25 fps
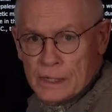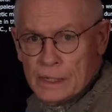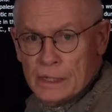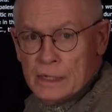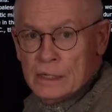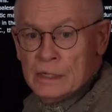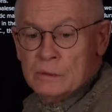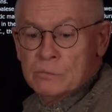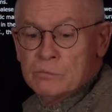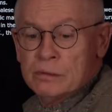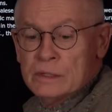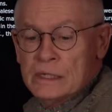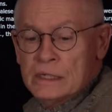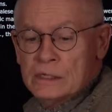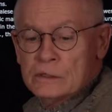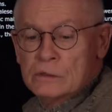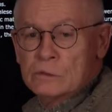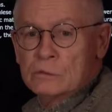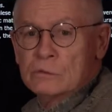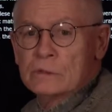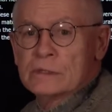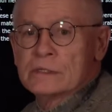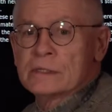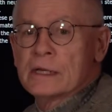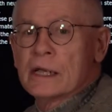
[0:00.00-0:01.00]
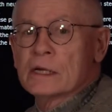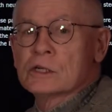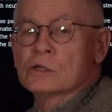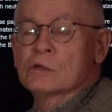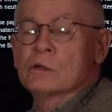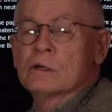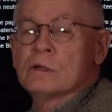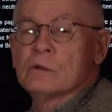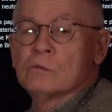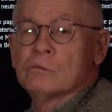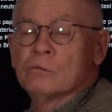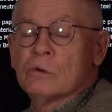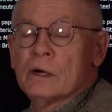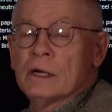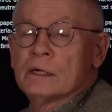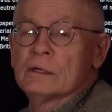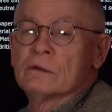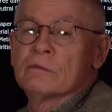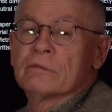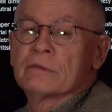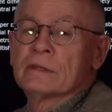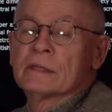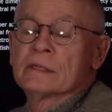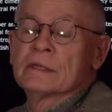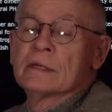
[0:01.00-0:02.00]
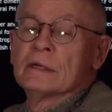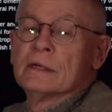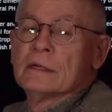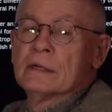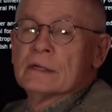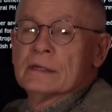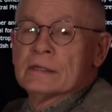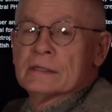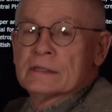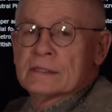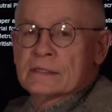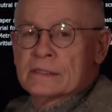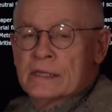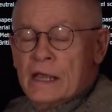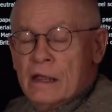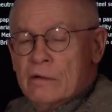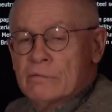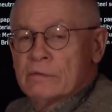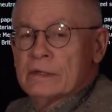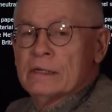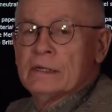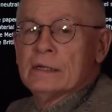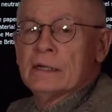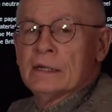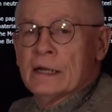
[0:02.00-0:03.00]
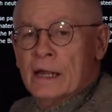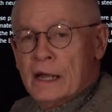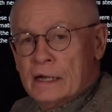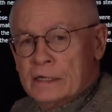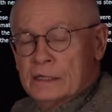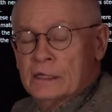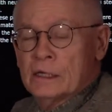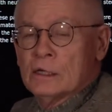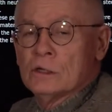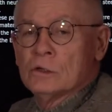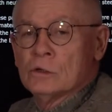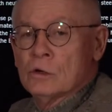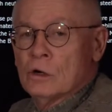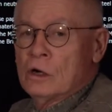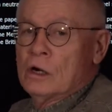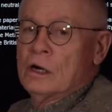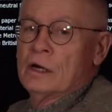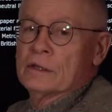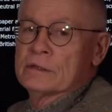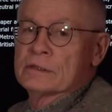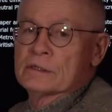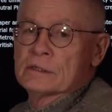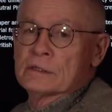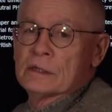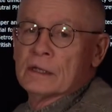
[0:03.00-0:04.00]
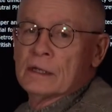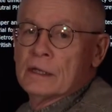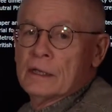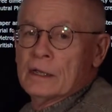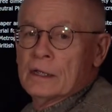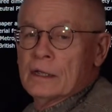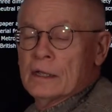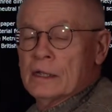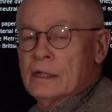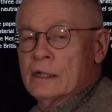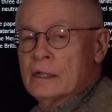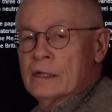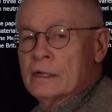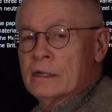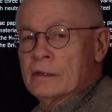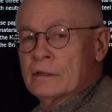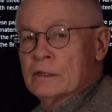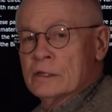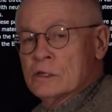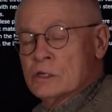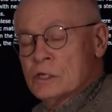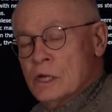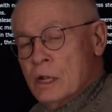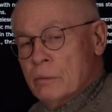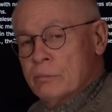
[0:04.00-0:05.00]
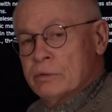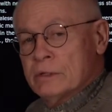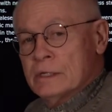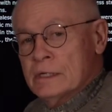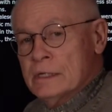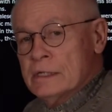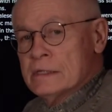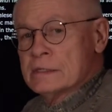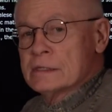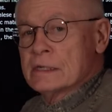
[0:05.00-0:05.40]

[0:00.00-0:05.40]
Ibizo is actually one of the 7 lucky gods in the Japanese